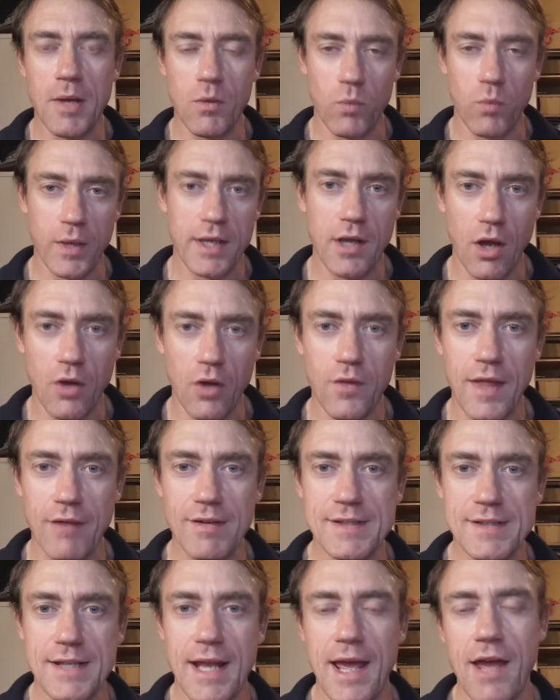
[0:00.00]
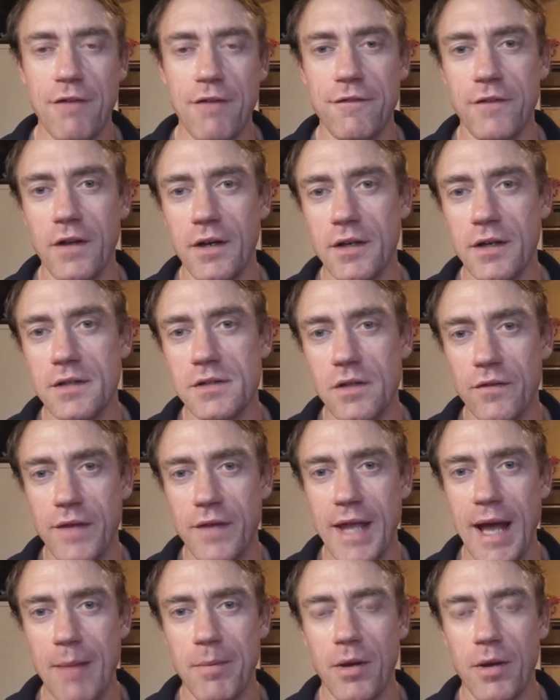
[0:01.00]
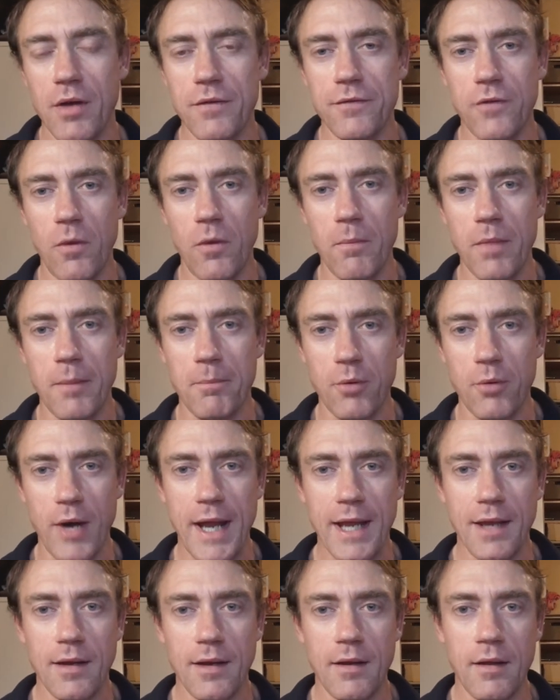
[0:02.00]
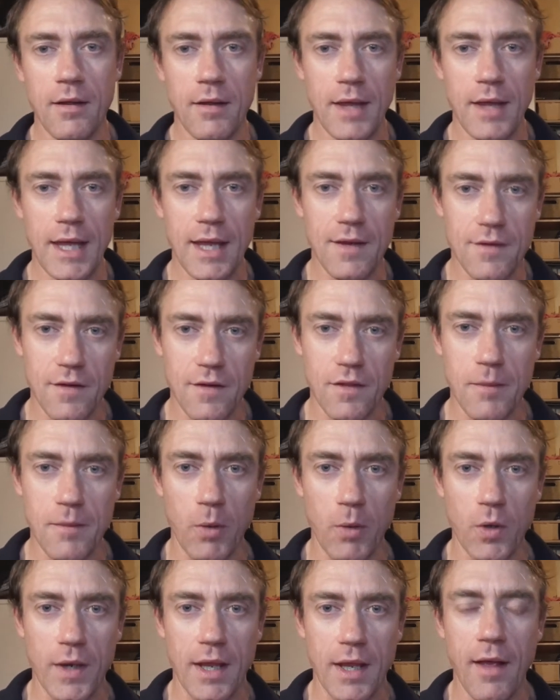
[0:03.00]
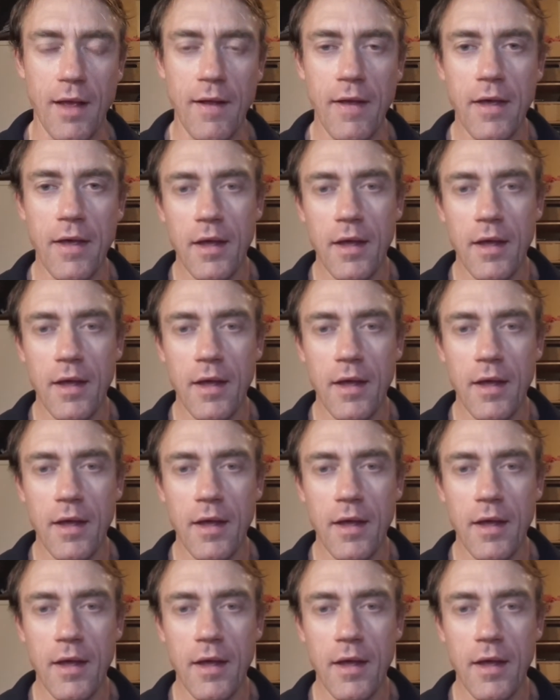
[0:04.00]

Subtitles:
We know there is an efflux of GABA from the brain into the body.